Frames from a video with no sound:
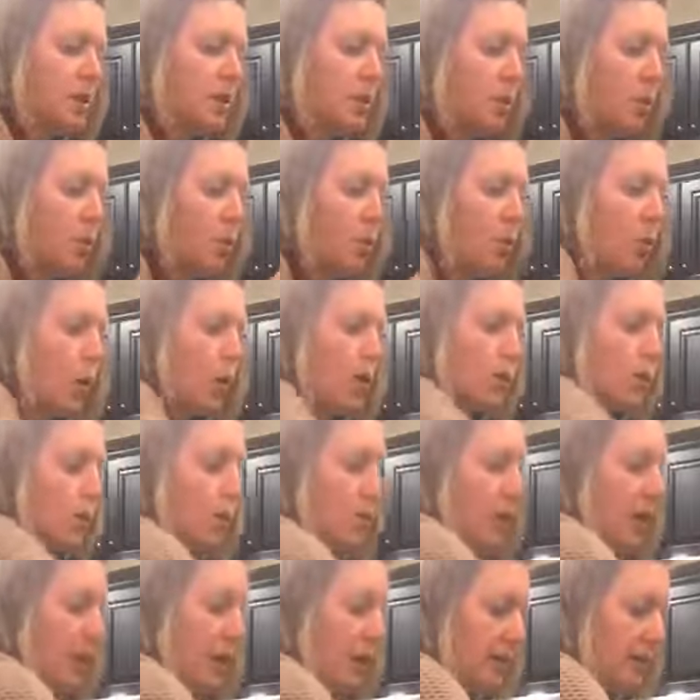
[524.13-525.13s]
one
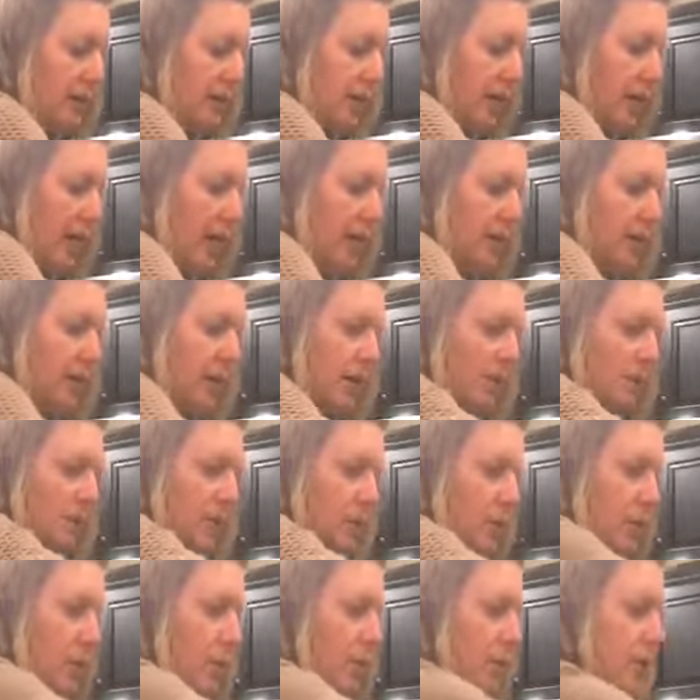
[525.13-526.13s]
thing that I love to
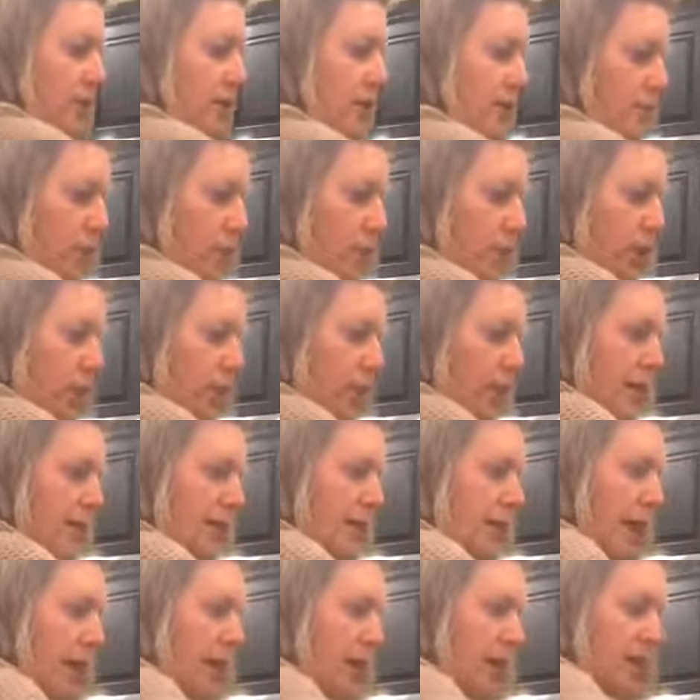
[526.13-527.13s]
put with my
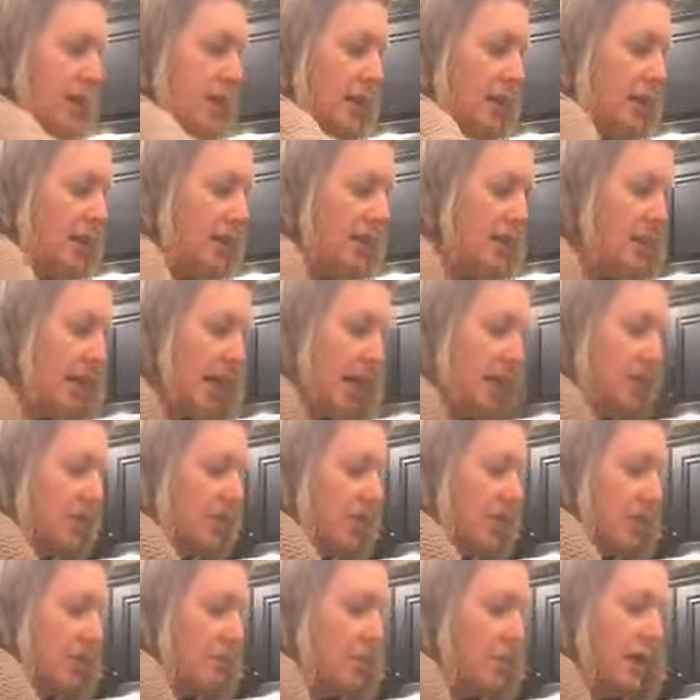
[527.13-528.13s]
salads, and this salad that
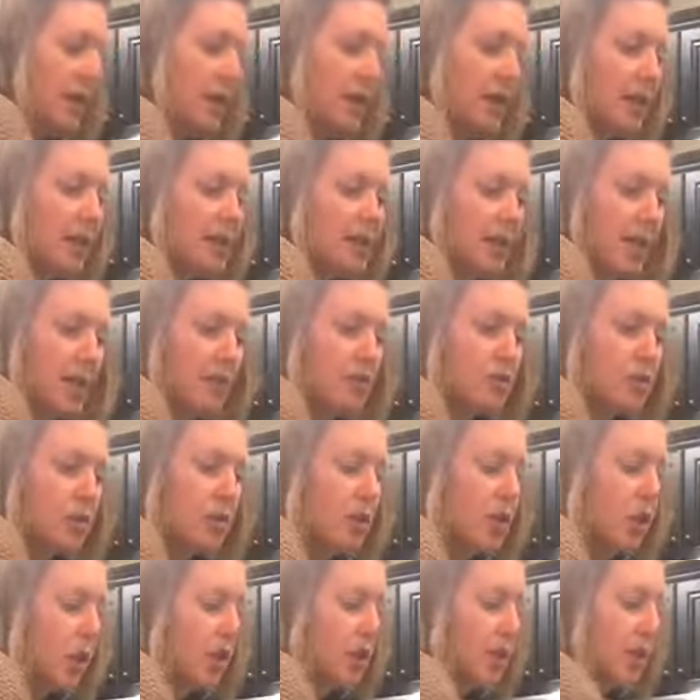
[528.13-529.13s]
I'm making is actually
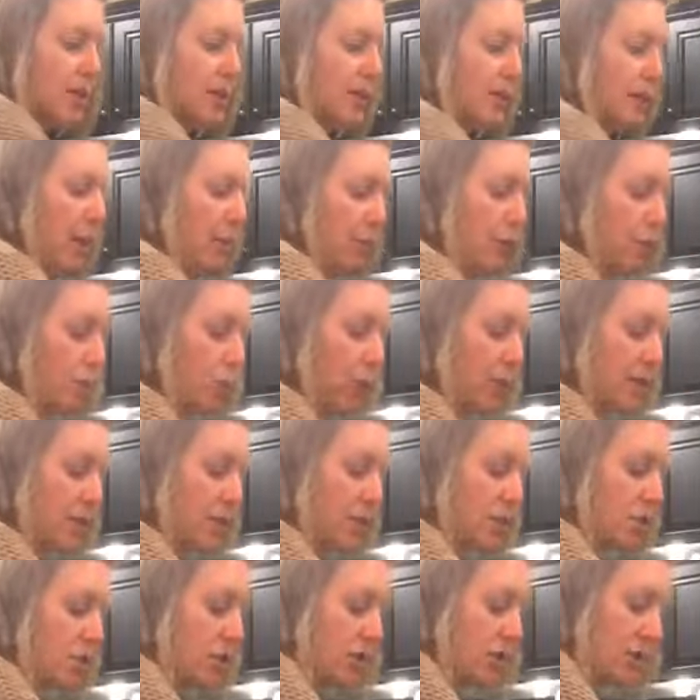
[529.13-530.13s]
called a
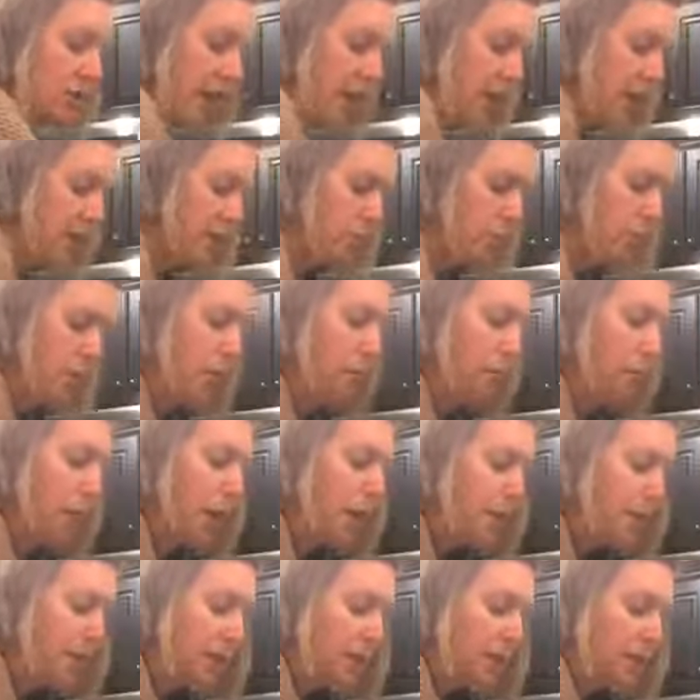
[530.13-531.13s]
Southwestern Salad with
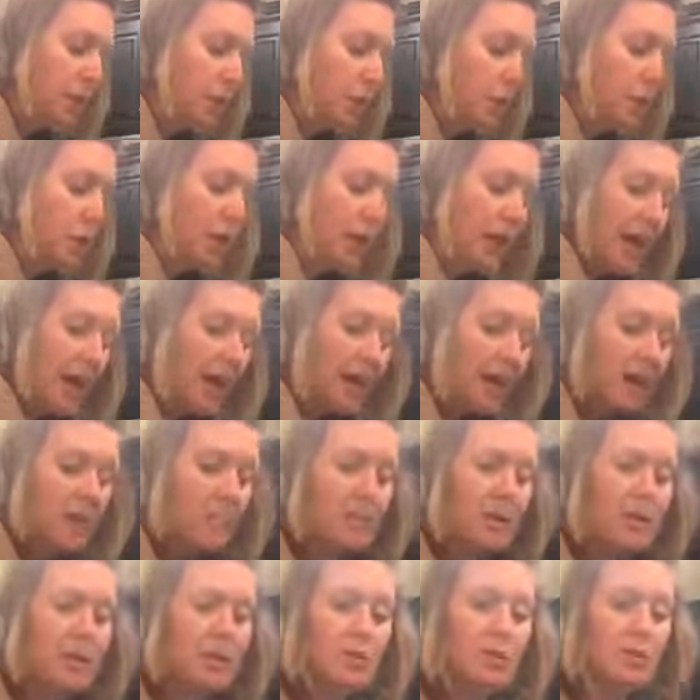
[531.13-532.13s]
barbecue
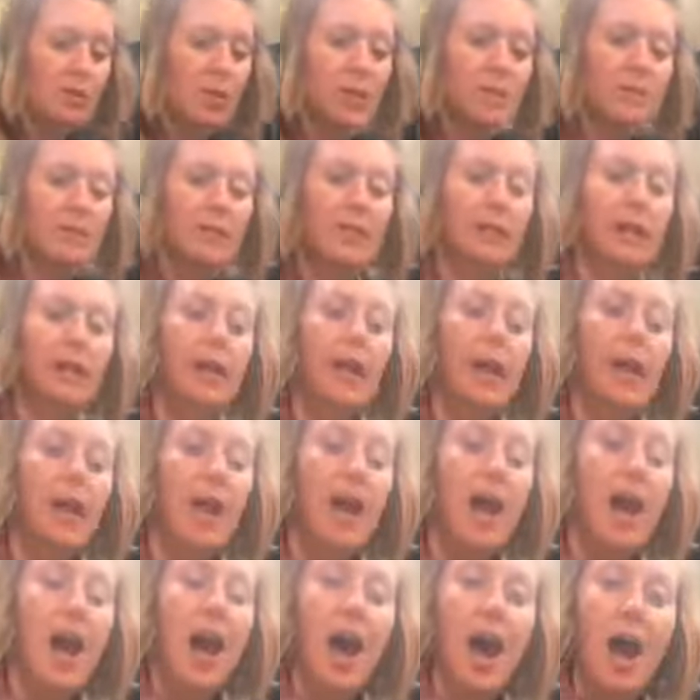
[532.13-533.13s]
lime dressing.
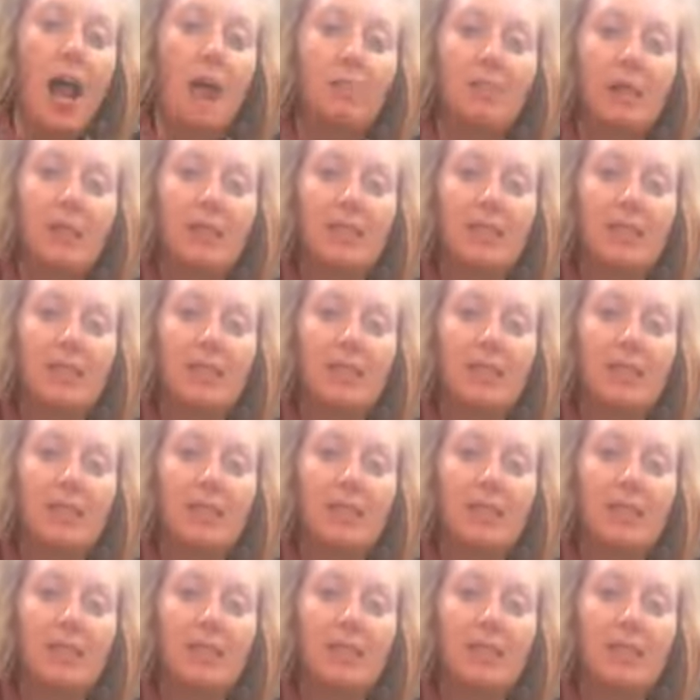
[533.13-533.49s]
I made